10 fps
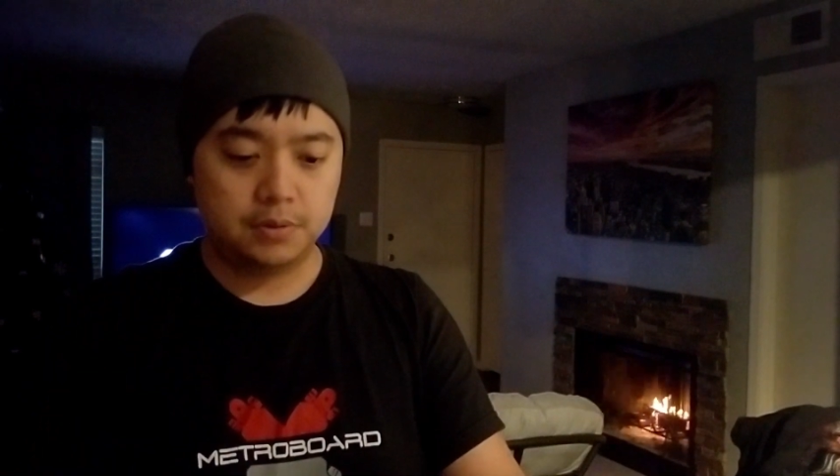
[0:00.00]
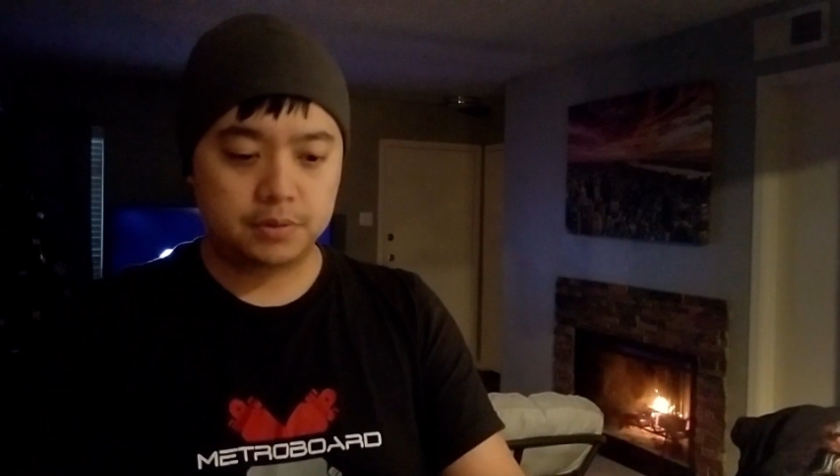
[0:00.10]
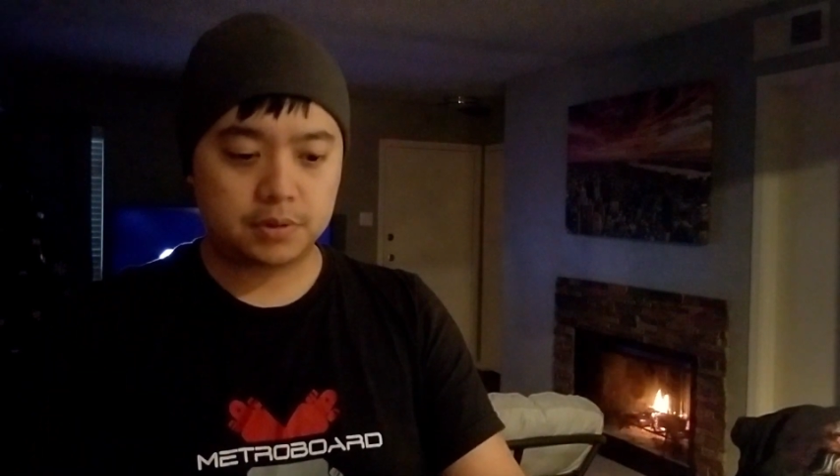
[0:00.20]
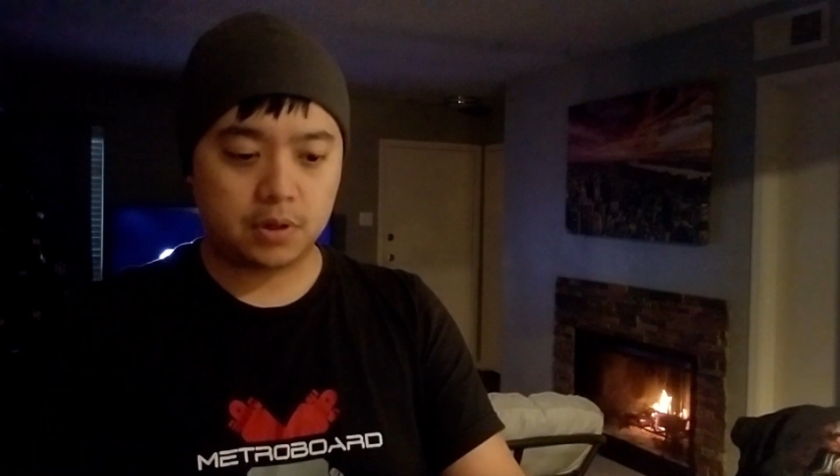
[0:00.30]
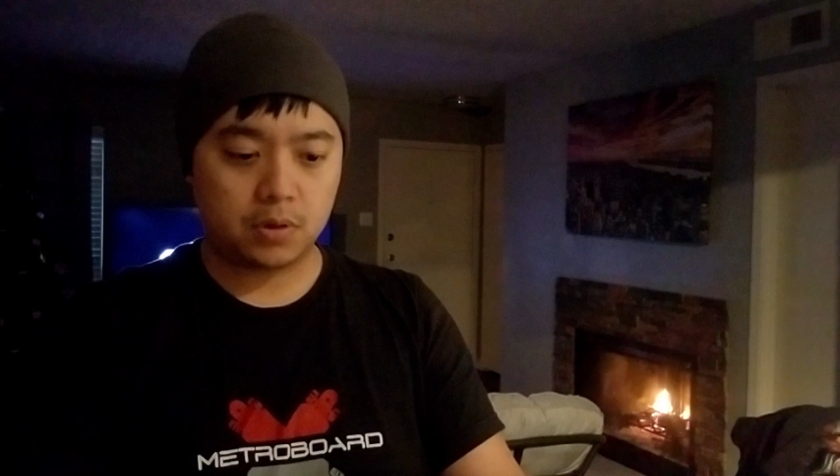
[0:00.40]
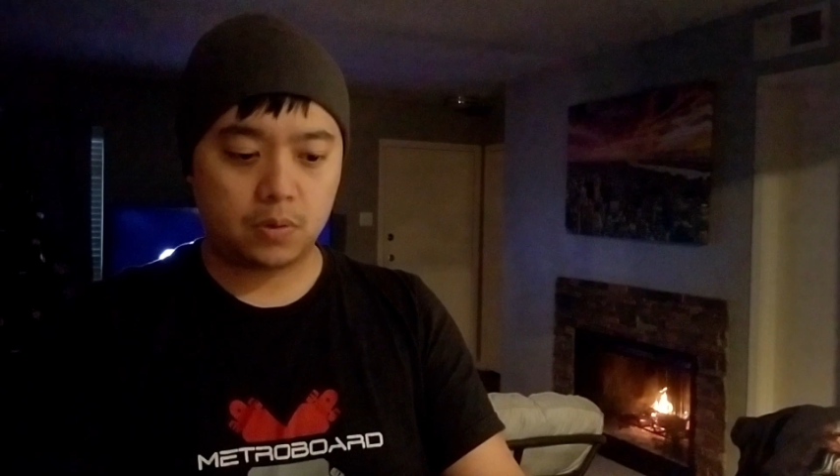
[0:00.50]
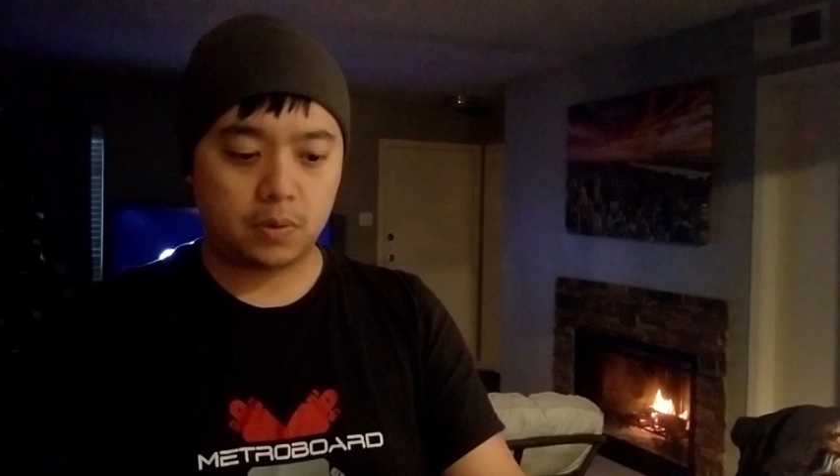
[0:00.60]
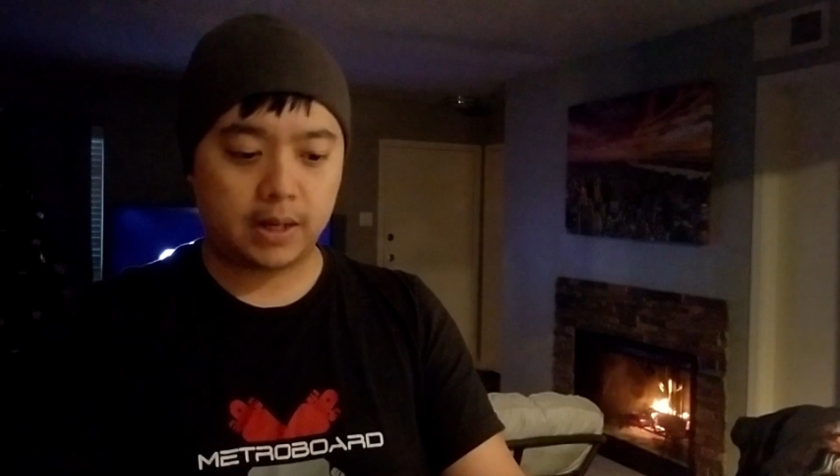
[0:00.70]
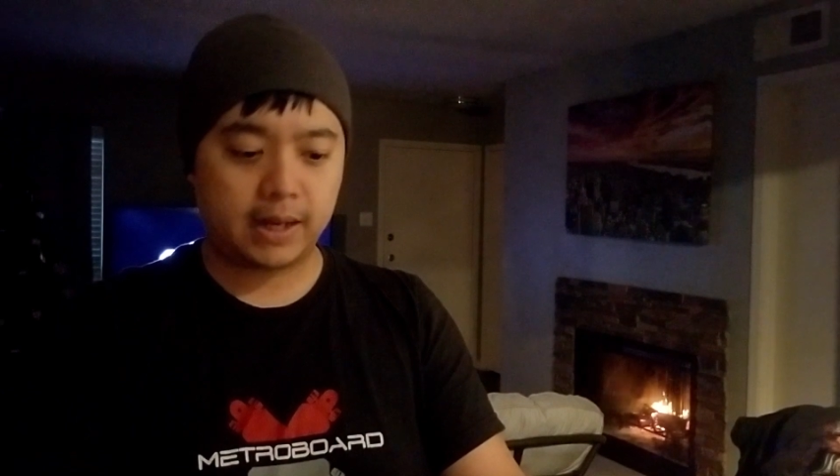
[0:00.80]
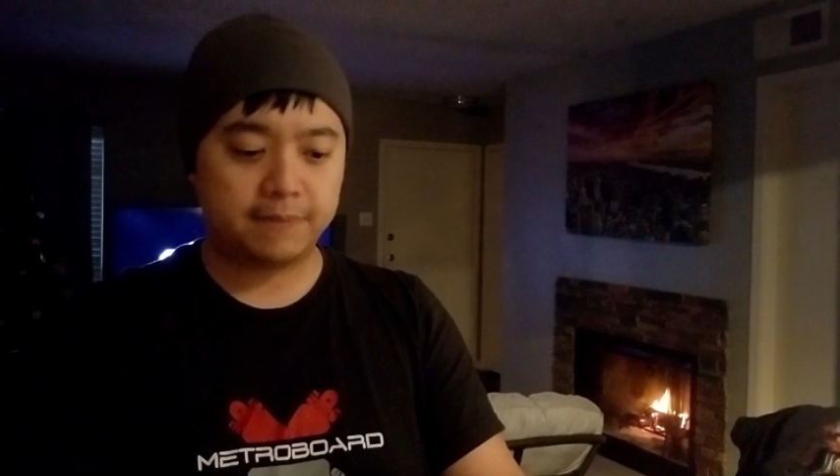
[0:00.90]
So
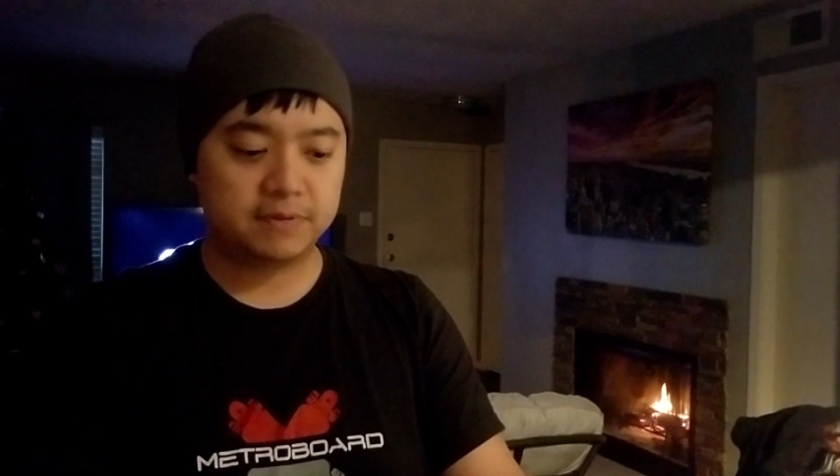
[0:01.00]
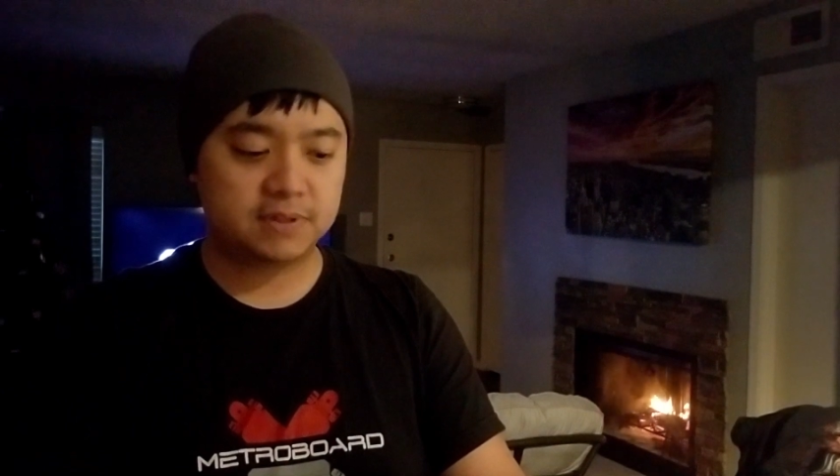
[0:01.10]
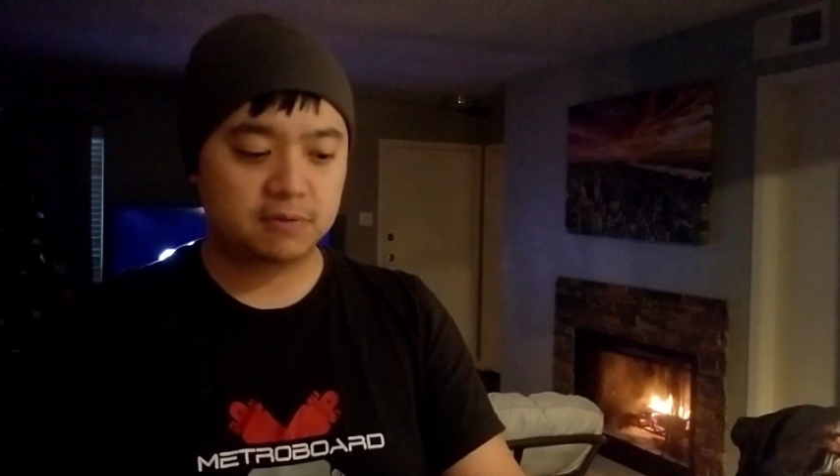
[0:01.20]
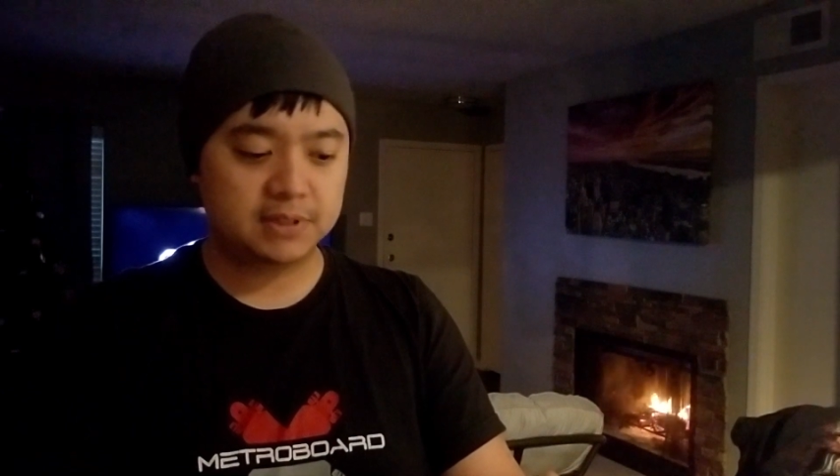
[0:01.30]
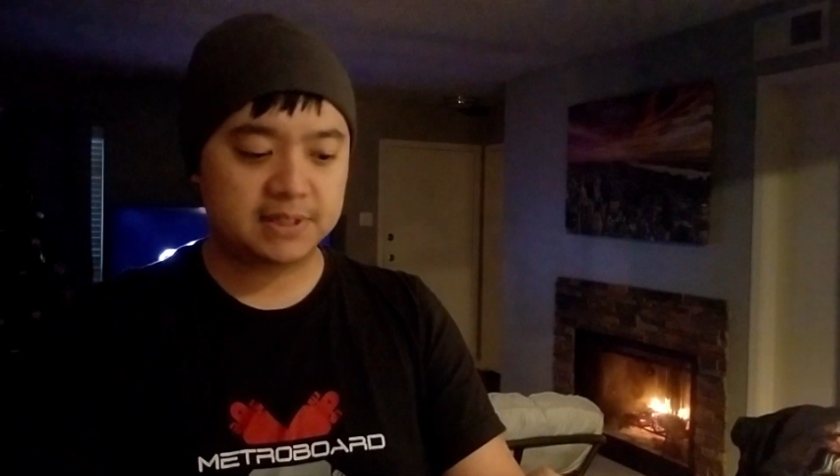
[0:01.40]
I haven't really